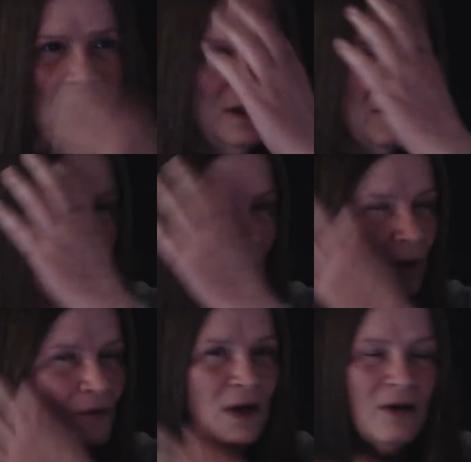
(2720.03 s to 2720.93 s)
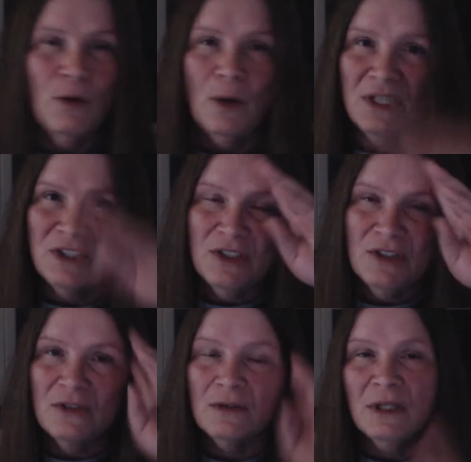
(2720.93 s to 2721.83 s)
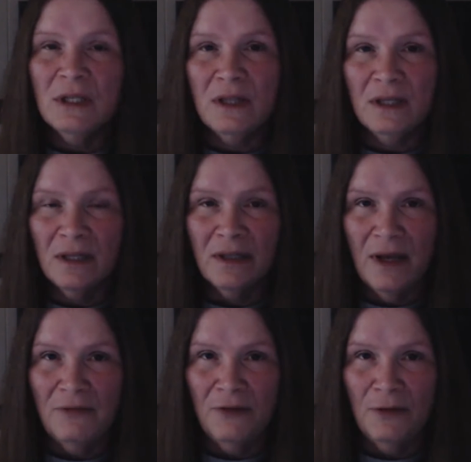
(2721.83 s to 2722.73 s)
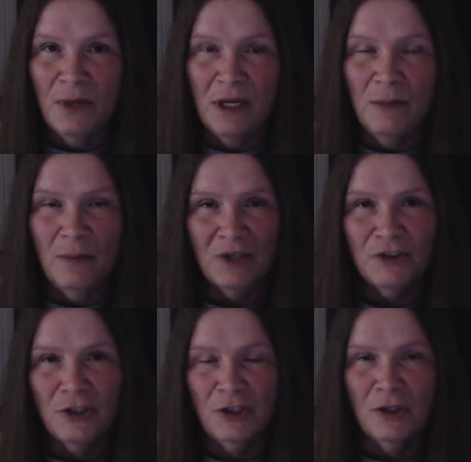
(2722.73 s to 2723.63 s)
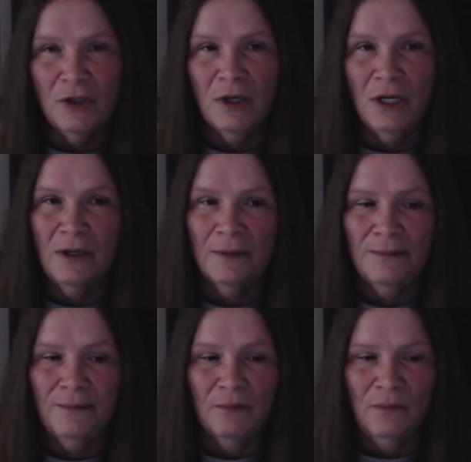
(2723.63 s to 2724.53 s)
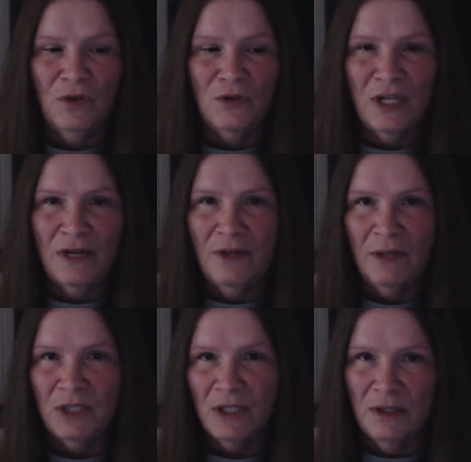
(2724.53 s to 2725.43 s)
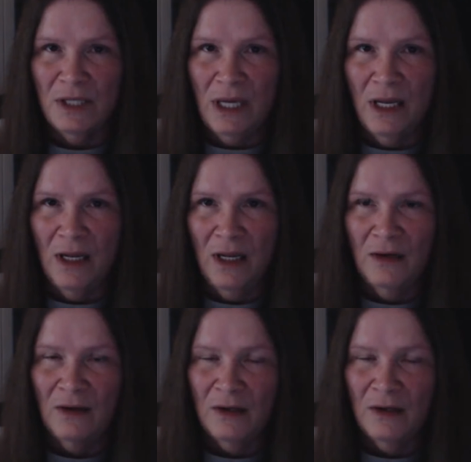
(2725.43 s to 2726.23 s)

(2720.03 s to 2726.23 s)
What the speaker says: So if you have questions or anything like that for me, make sure you save them till the end.